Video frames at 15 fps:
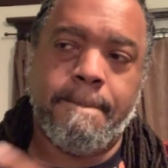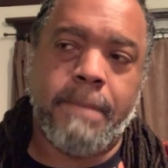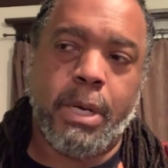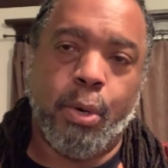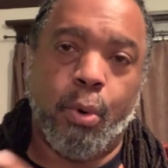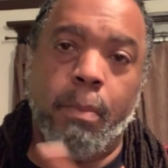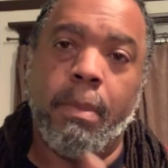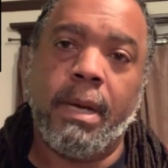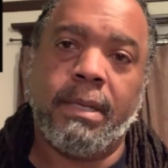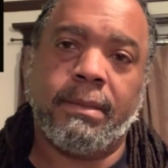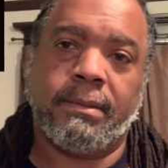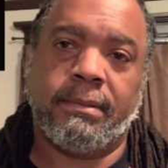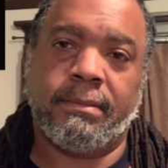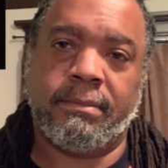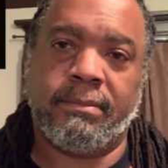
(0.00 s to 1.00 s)
Boom.
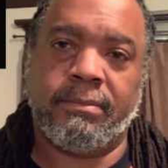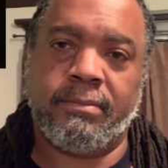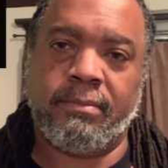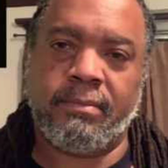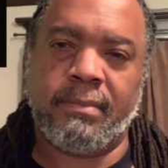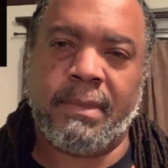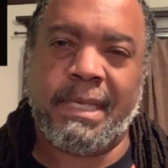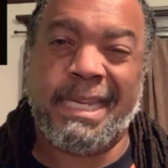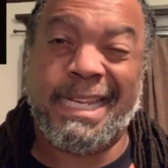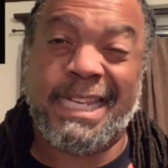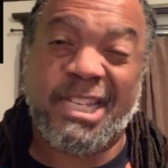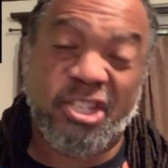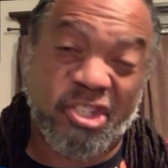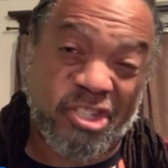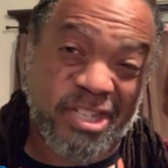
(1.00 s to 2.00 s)

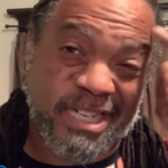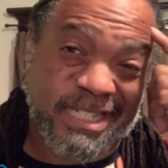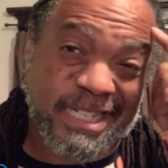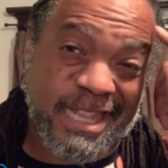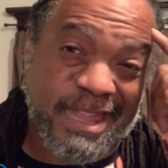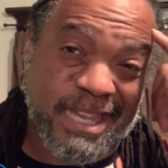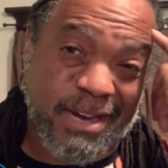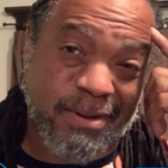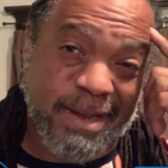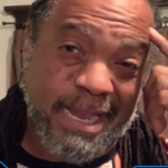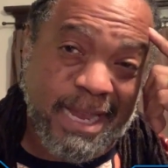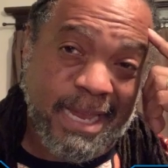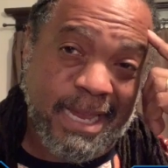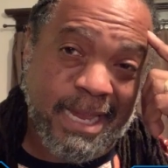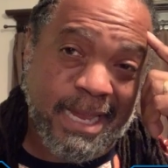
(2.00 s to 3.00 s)
Just a
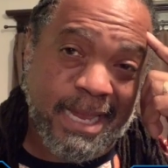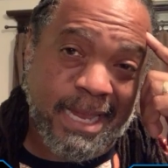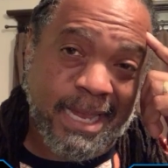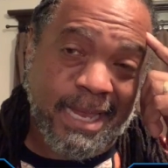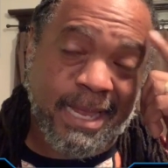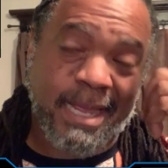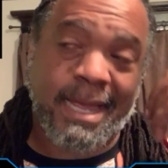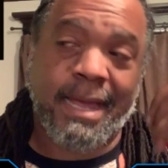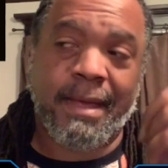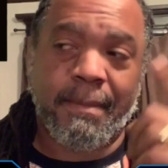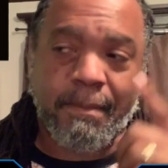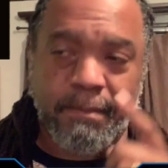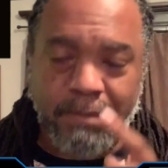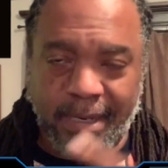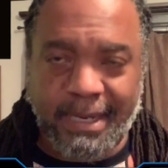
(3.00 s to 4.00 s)
theory
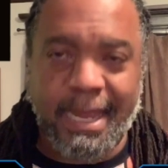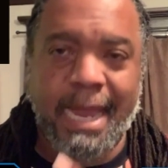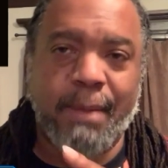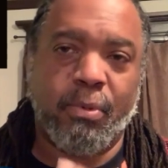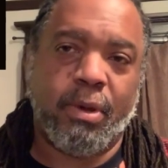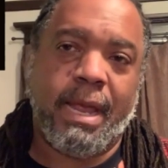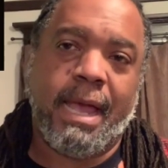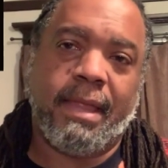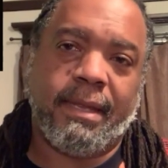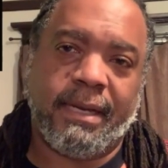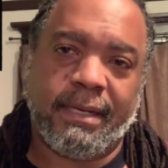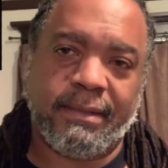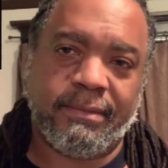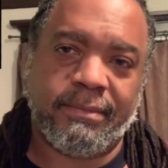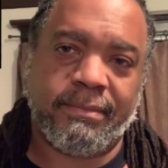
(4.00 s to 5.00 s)
became
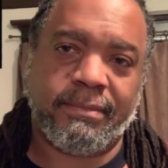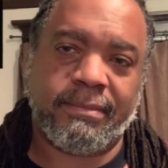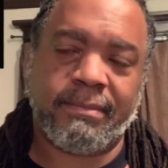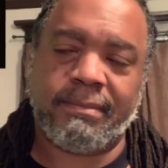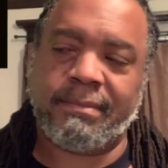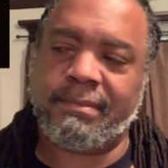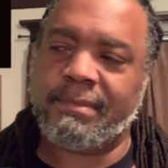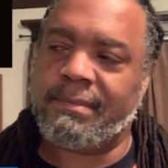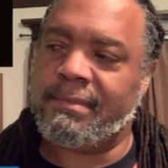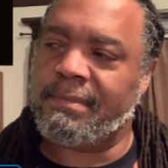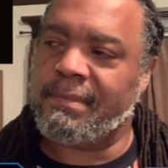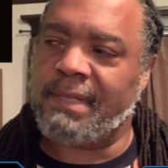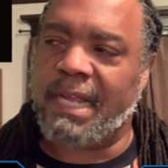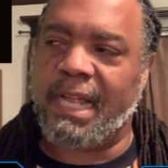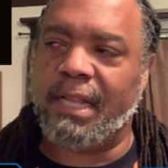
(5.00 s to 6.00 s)
reality.
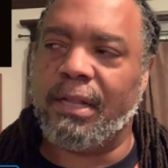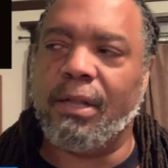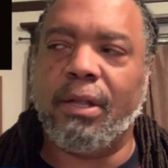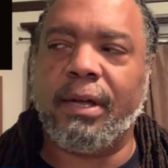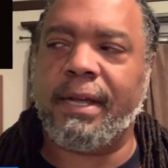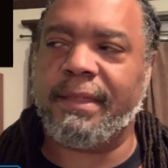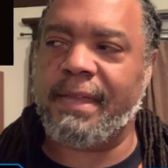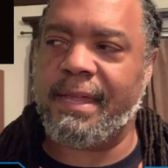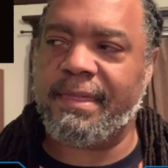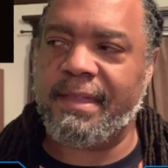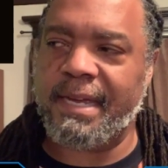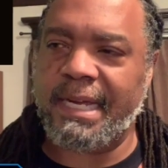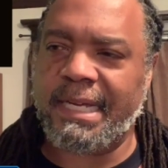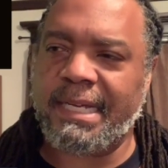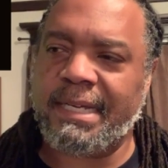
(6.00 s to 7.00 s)
Look at that
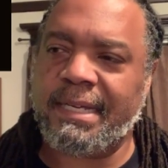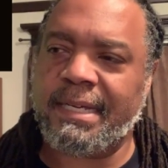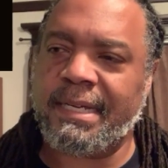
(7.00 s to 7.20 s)
thing.